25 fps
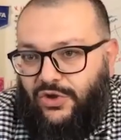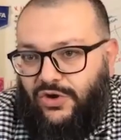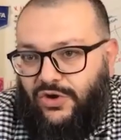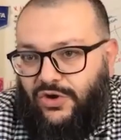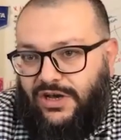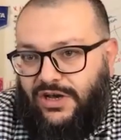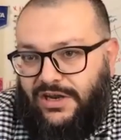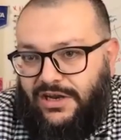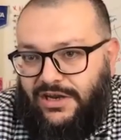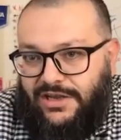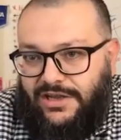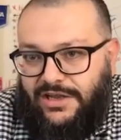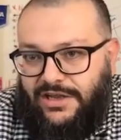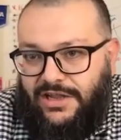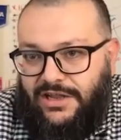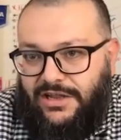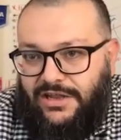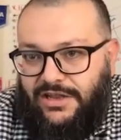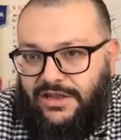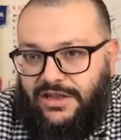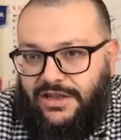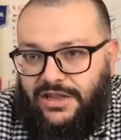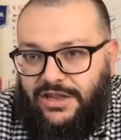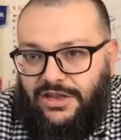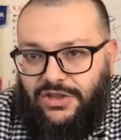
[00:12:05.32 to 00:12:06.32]
are in
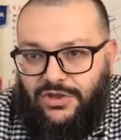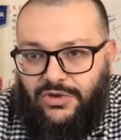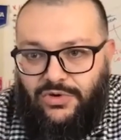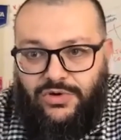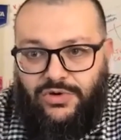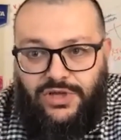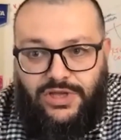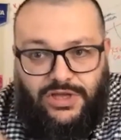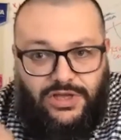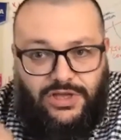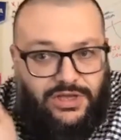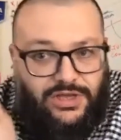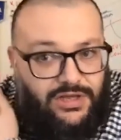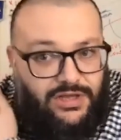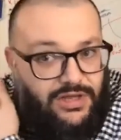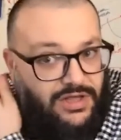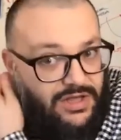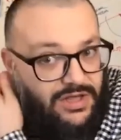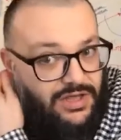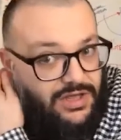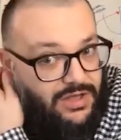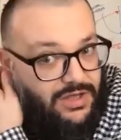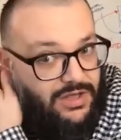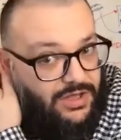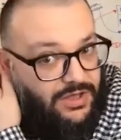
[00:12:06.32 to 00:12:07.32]
UAE.
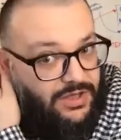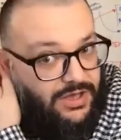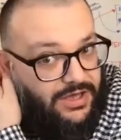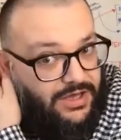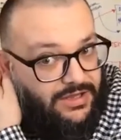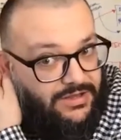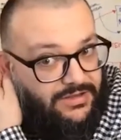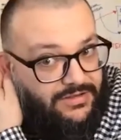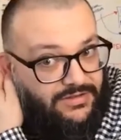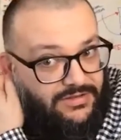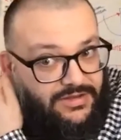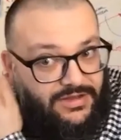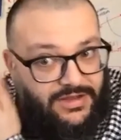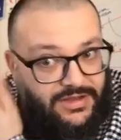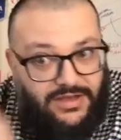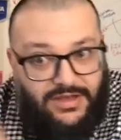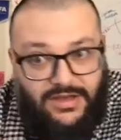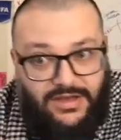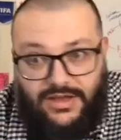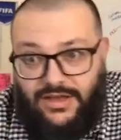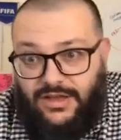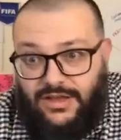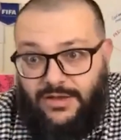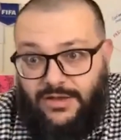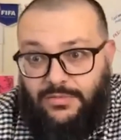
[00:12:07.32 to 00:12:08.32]
And
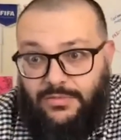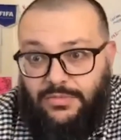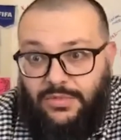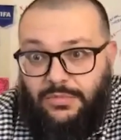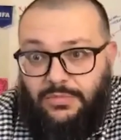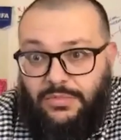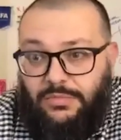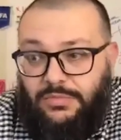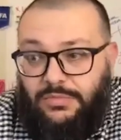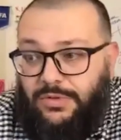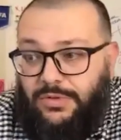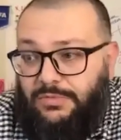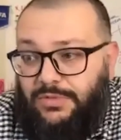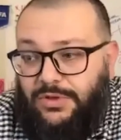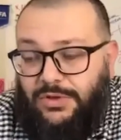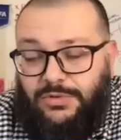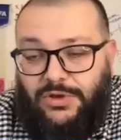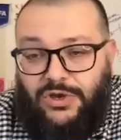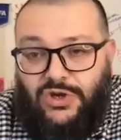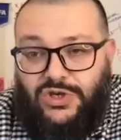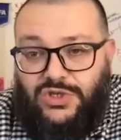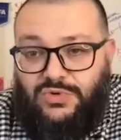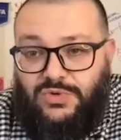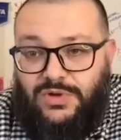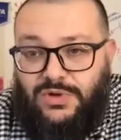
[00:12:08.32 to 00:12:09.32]

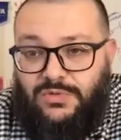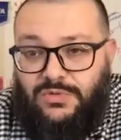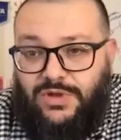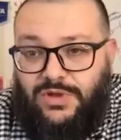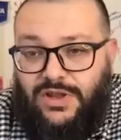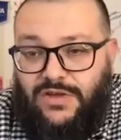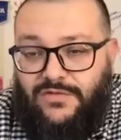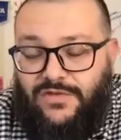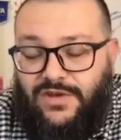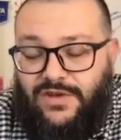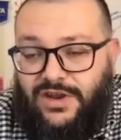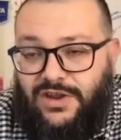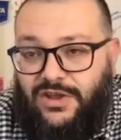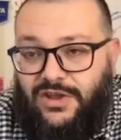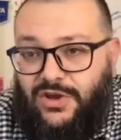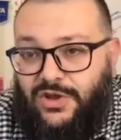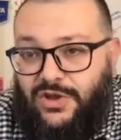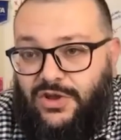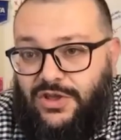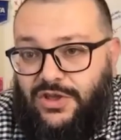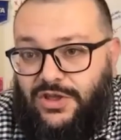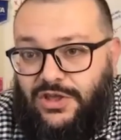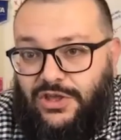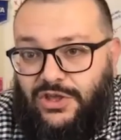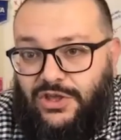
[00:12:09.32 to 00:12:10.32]
because whenever
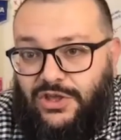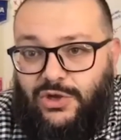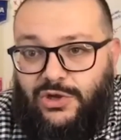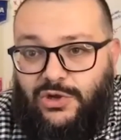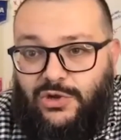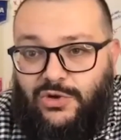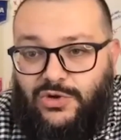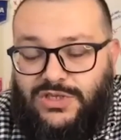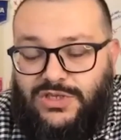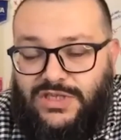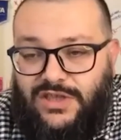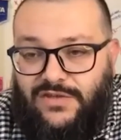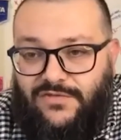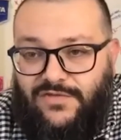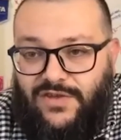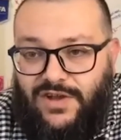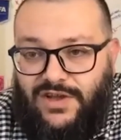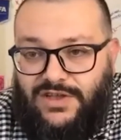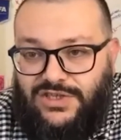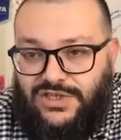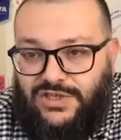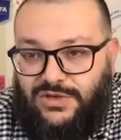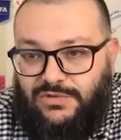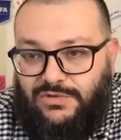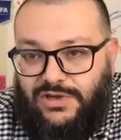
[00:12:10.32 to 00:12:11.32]
you lose the
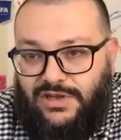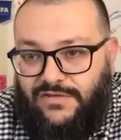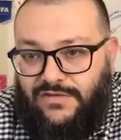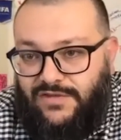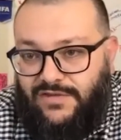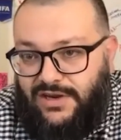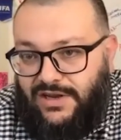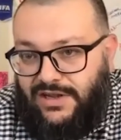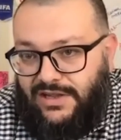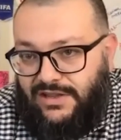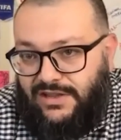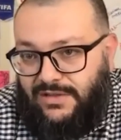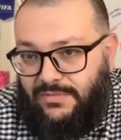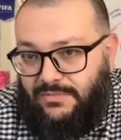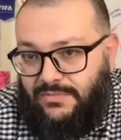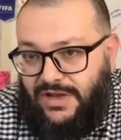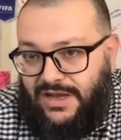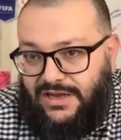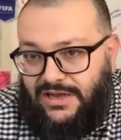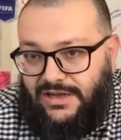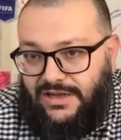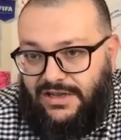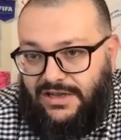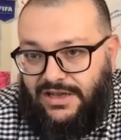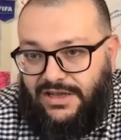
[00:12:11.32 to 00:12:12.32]
fans, you will never get them
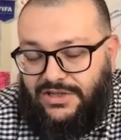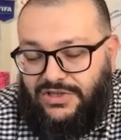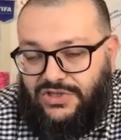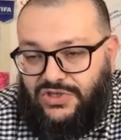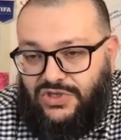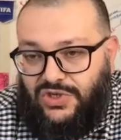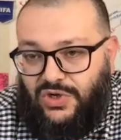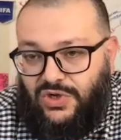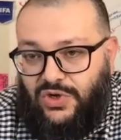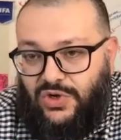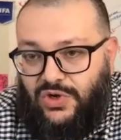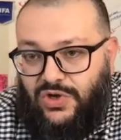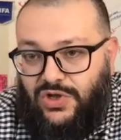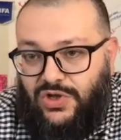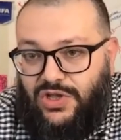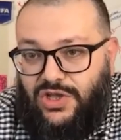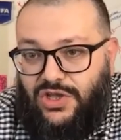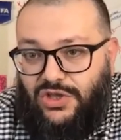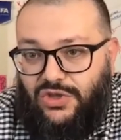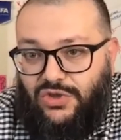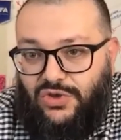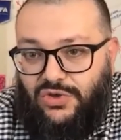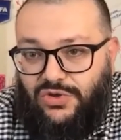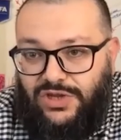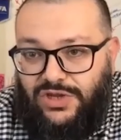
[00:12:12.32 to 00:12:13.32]
back again. So
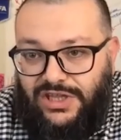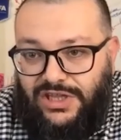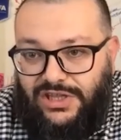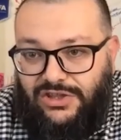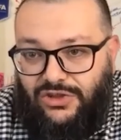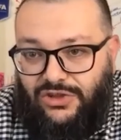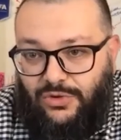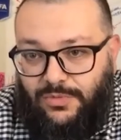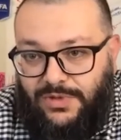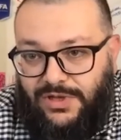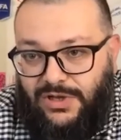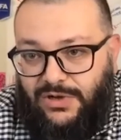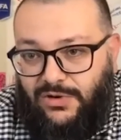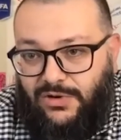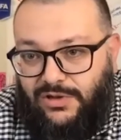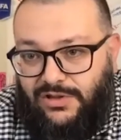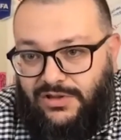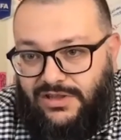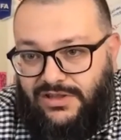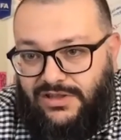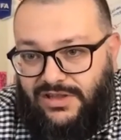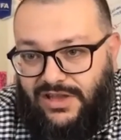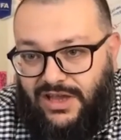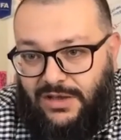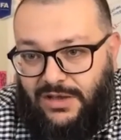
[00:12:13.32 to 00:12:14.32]
you need to be all
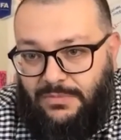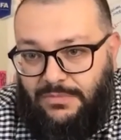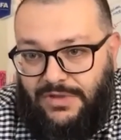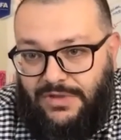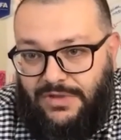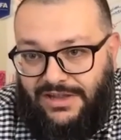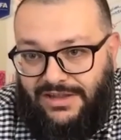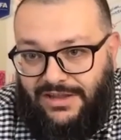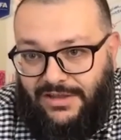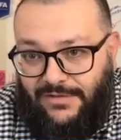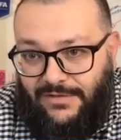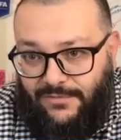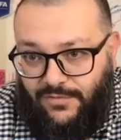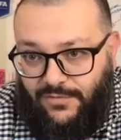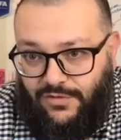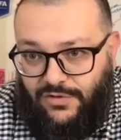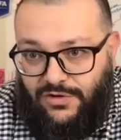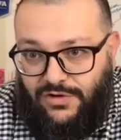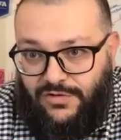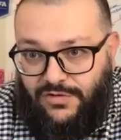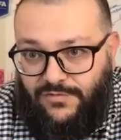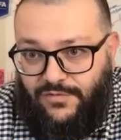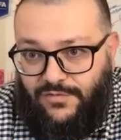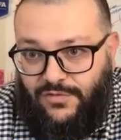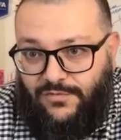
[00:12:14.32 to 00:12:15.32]
the time ready
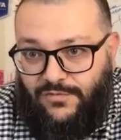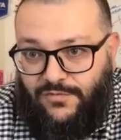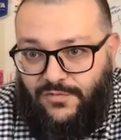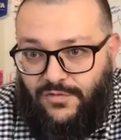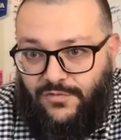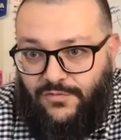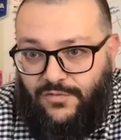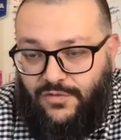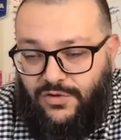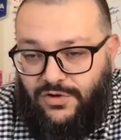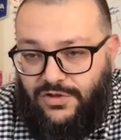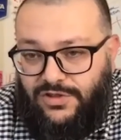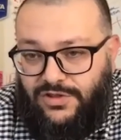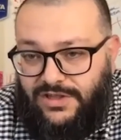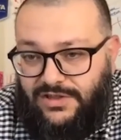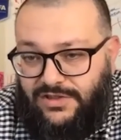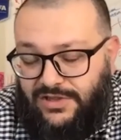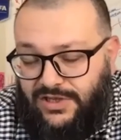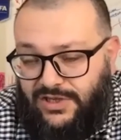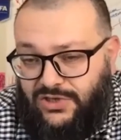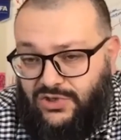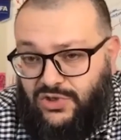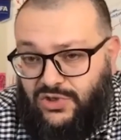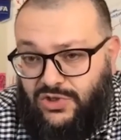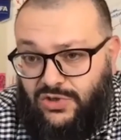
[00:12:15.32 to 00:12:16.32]
for
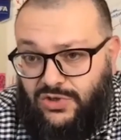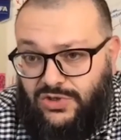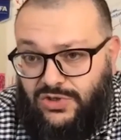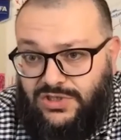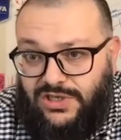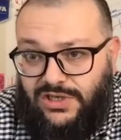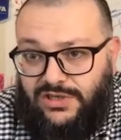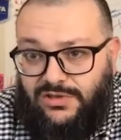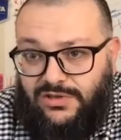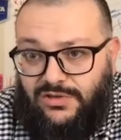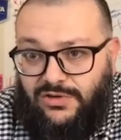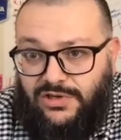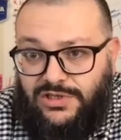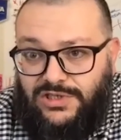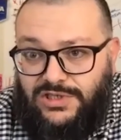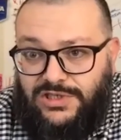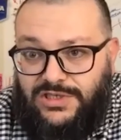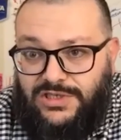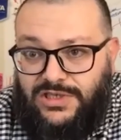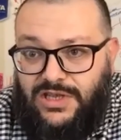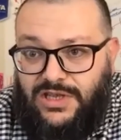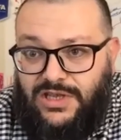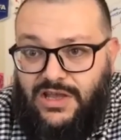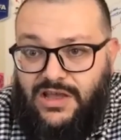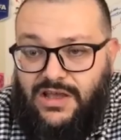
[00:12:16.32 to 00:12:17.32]
those technologies.
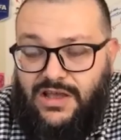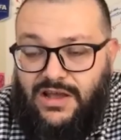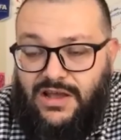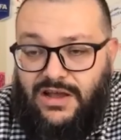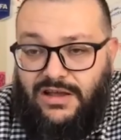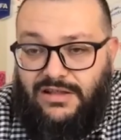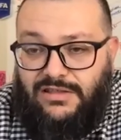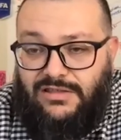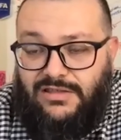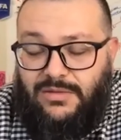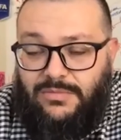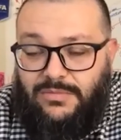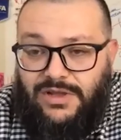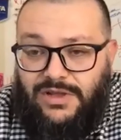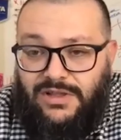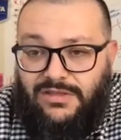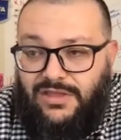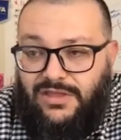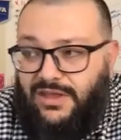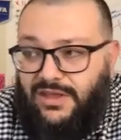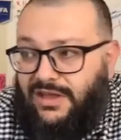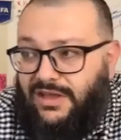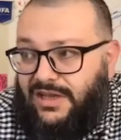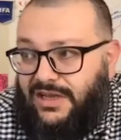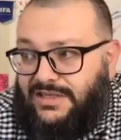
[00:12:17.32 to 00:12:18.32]
And the main
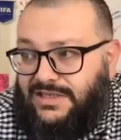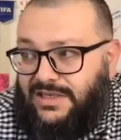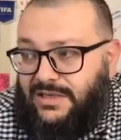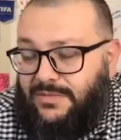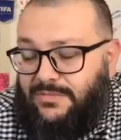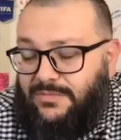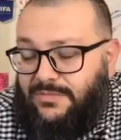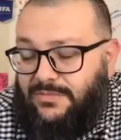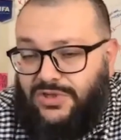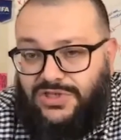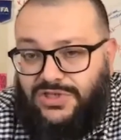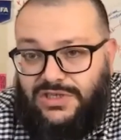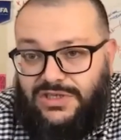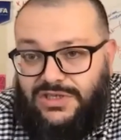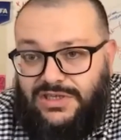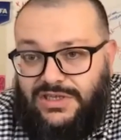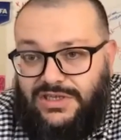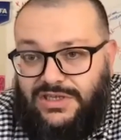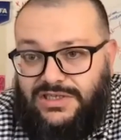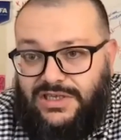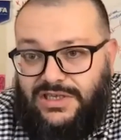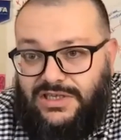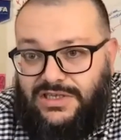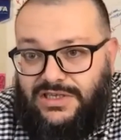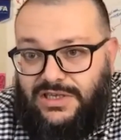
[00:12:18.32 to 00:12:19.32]
thing, as I mentioned,
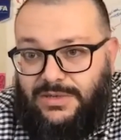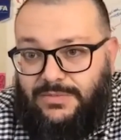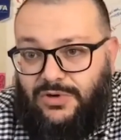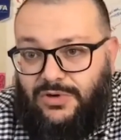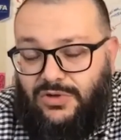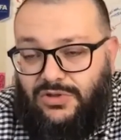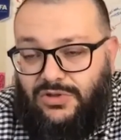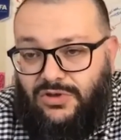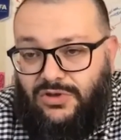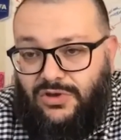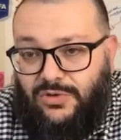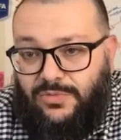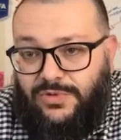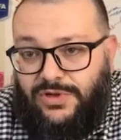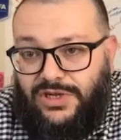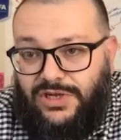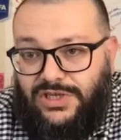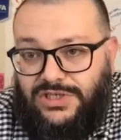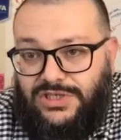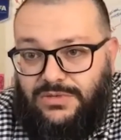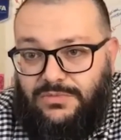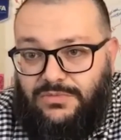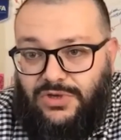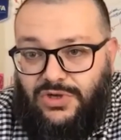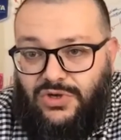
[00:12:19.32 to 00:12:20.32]
it's about
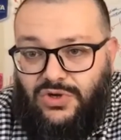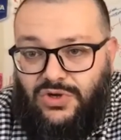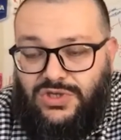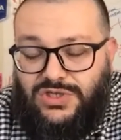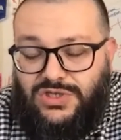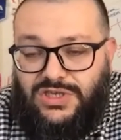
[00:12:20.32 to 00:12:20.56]
cooperation, because